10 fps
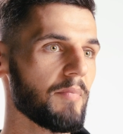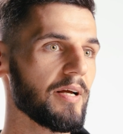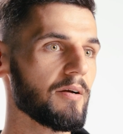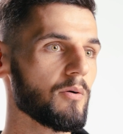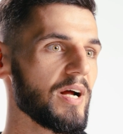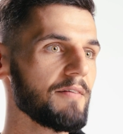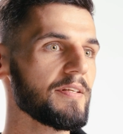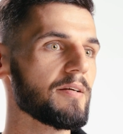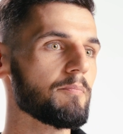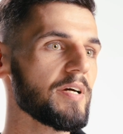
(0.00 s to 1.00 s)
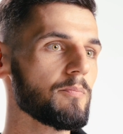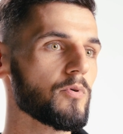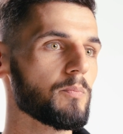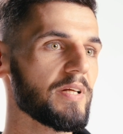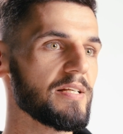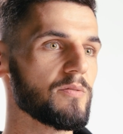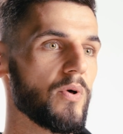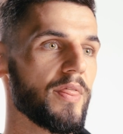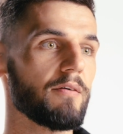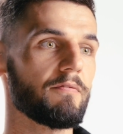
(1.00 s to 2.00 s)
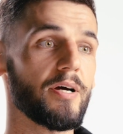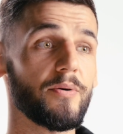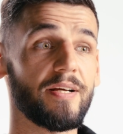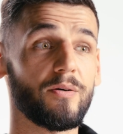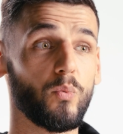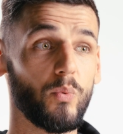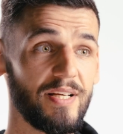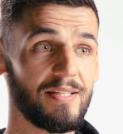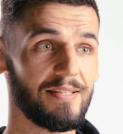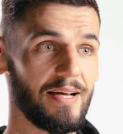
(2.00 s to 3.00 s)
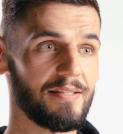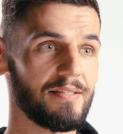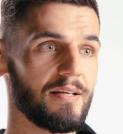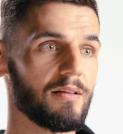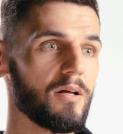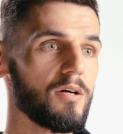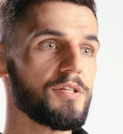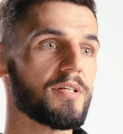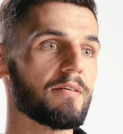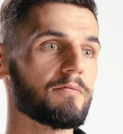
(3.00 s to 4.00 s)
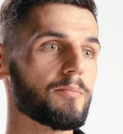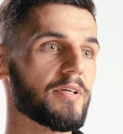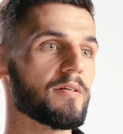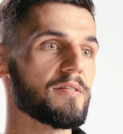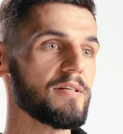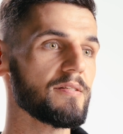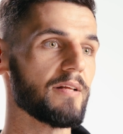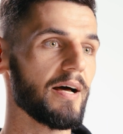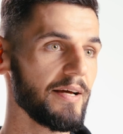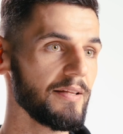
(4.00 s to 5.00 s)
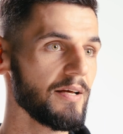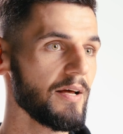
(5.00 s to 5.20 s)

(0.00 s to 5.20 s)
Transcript: By crafting paper planes with varying wing sizes and launching them from a consistent height,